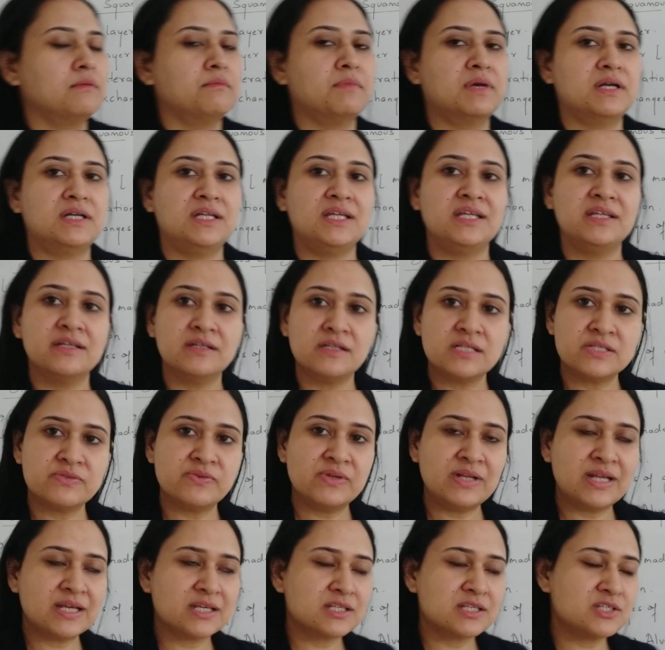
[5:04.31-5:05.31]
materials
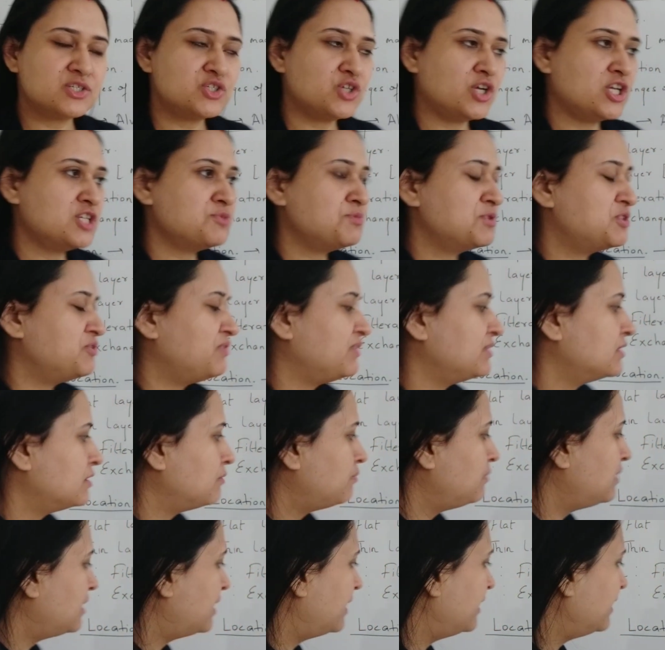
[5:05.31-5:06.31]
will exchange between
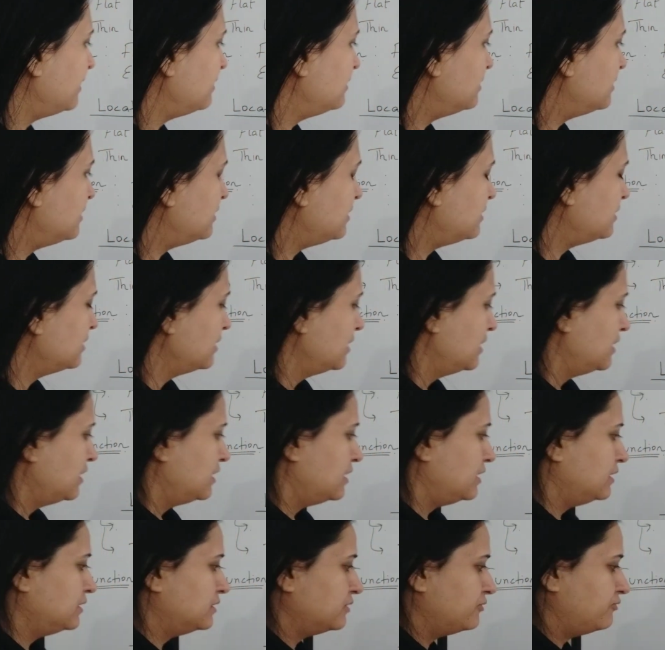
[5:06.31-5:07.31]
the blood and
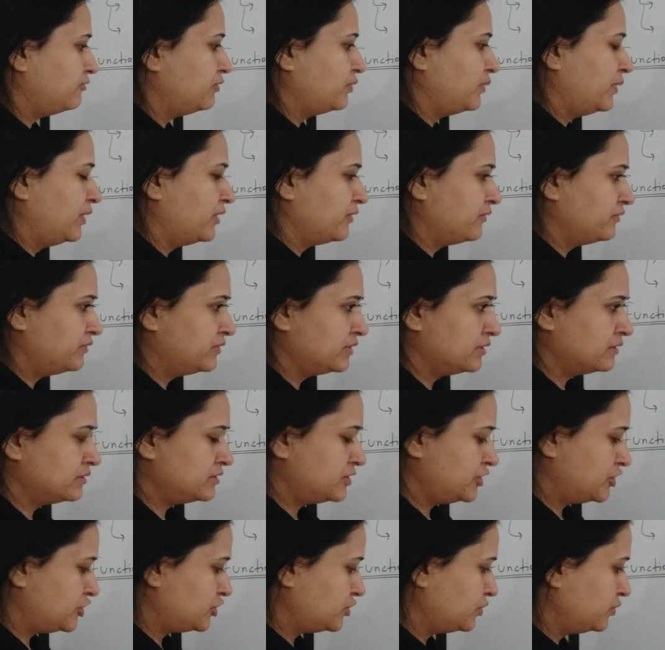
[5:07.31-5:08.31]
the fluid of
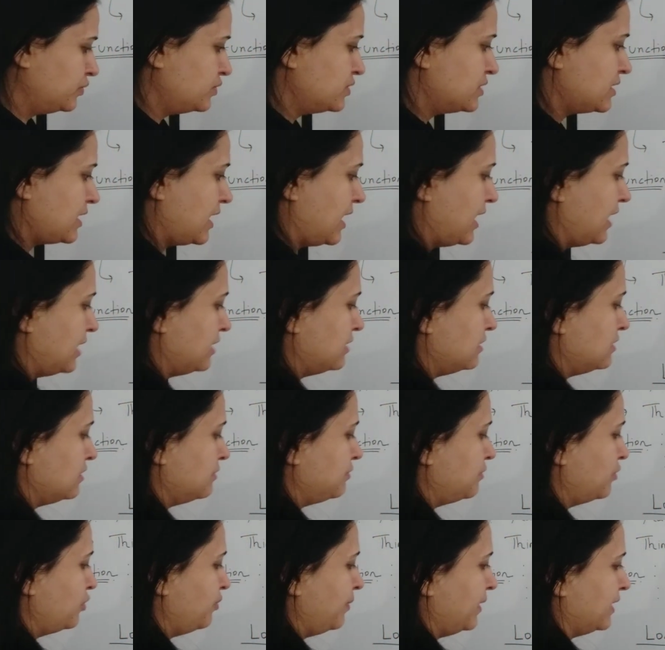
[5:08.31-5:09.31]
the tissues, and
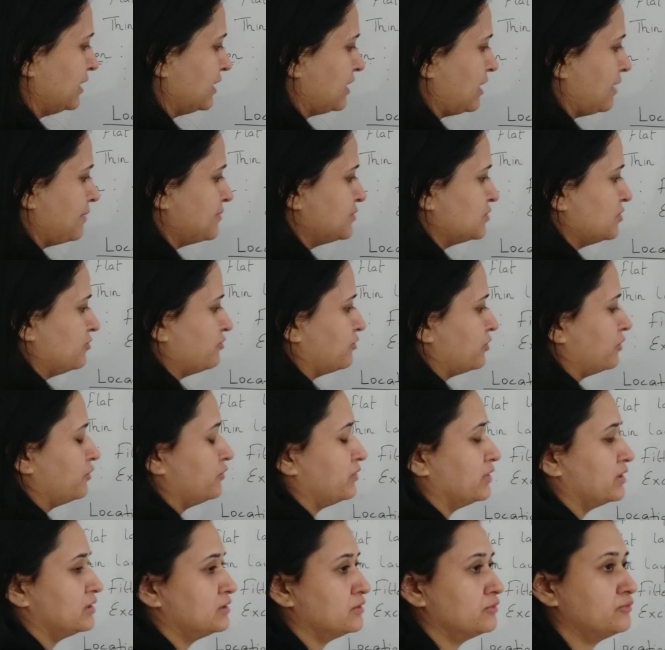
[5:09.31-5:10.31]
the Bowman capsule,
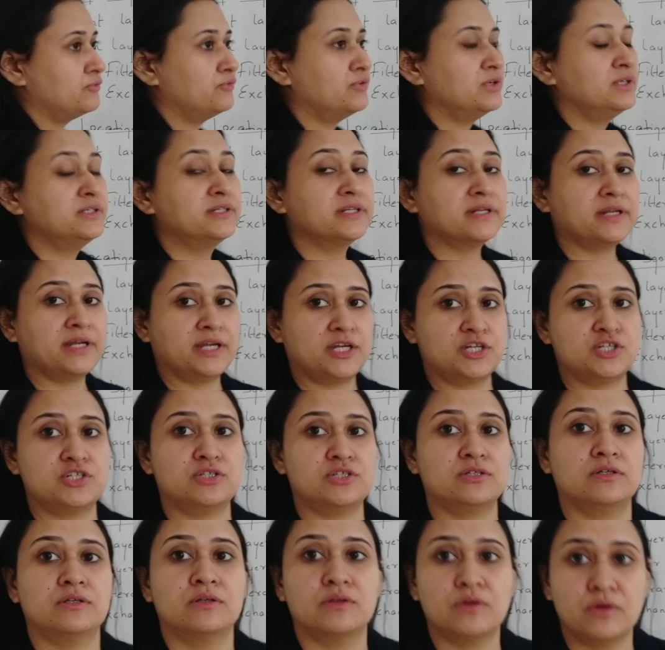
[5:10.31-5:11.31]
from where the
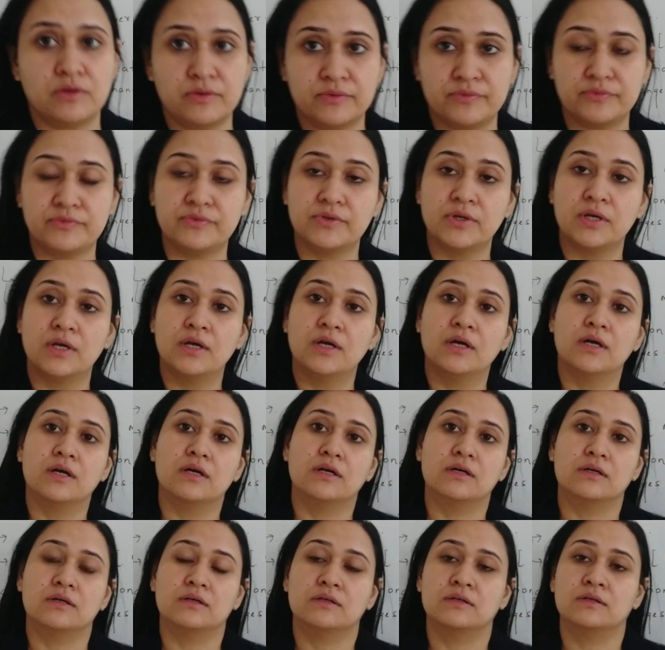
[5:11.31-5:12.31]
filtration of
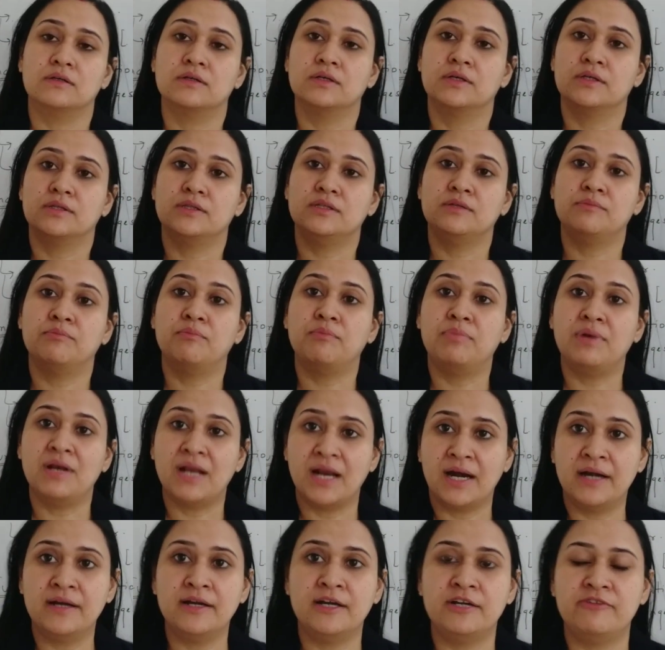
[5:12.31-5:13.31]
the
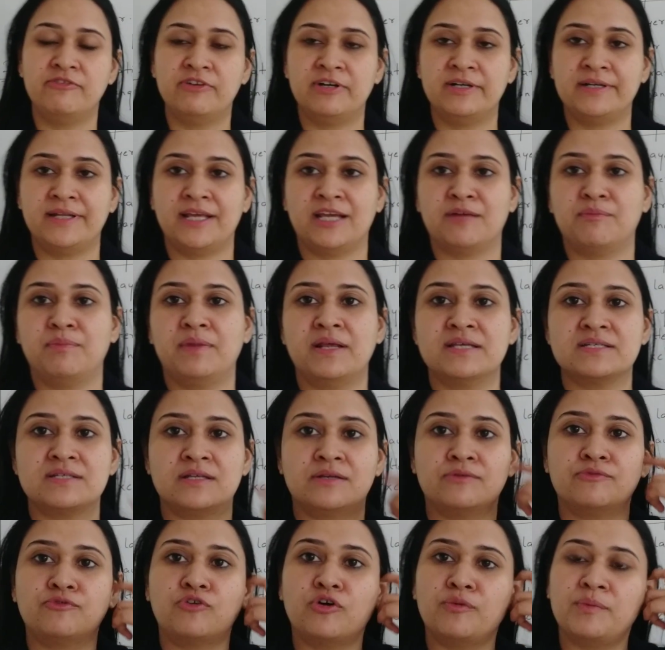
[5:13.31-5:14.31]
blood it will take
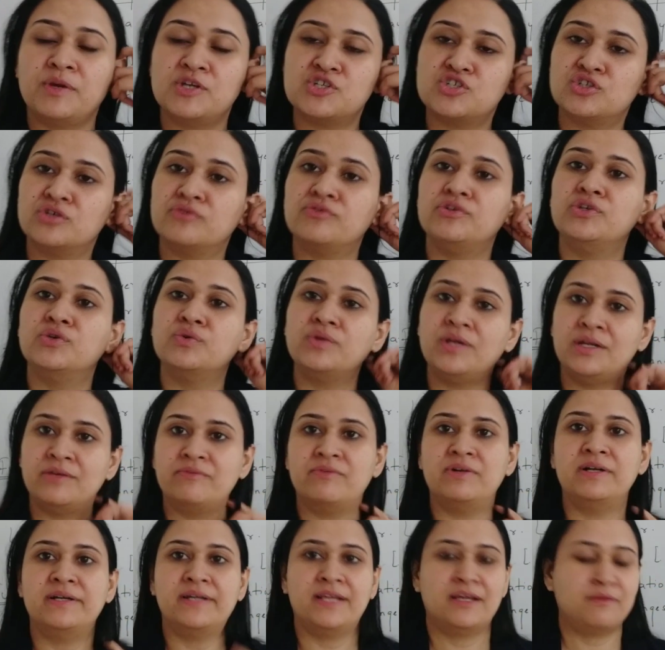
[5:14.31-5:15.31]
place and formation of
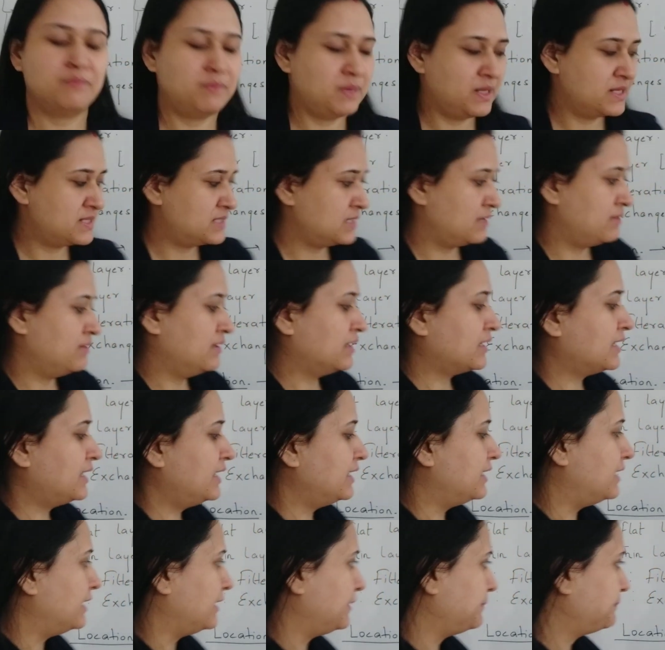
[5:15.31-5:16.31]
urine will take place in the
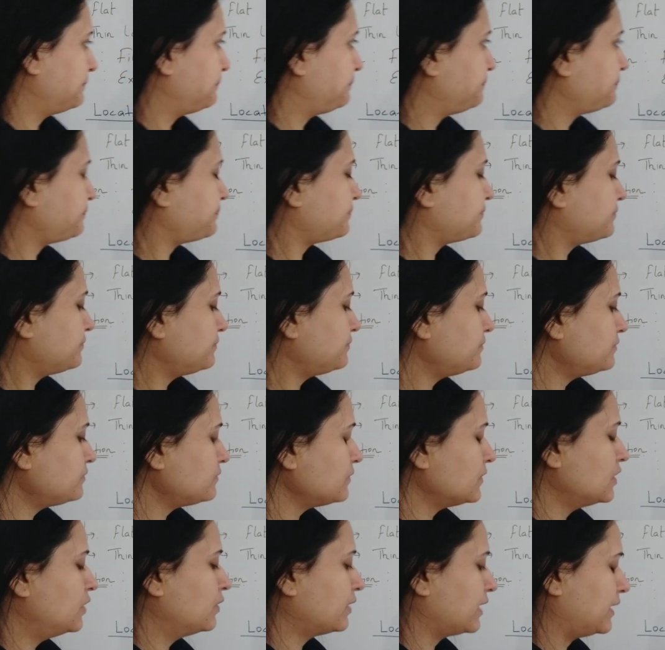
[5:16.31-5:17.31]
kidney.
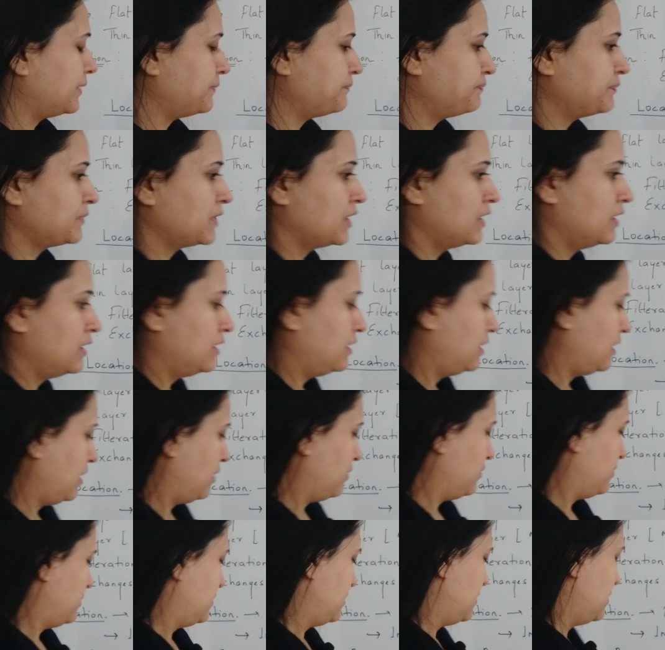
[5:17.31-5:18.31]
Okay,
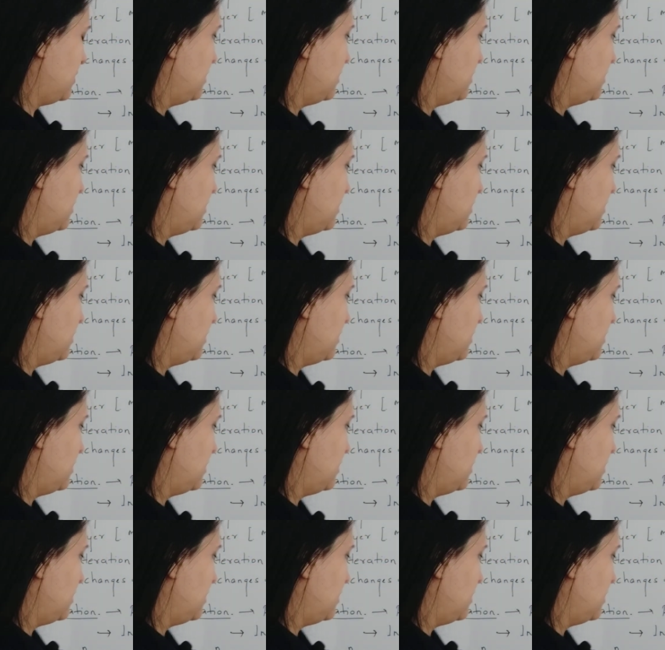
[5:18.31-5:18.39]
now